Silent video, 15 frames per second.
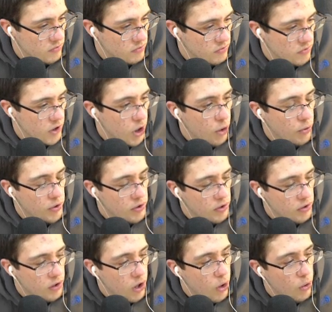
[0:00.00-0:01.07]

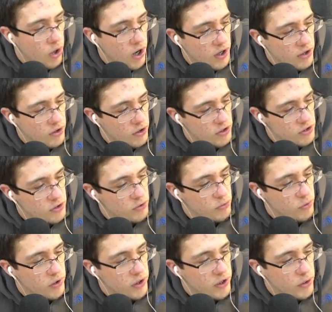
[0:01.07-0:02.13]
Oh, Hot Dog Dude,
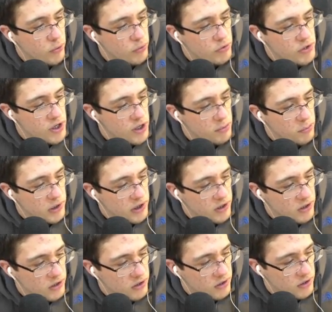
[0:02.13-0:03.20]
were you Dead Meat?
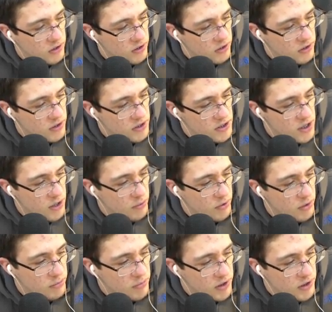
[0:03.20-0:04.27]
Is that what
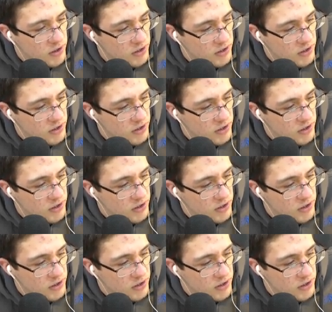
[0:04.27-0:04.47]
I'm hearing?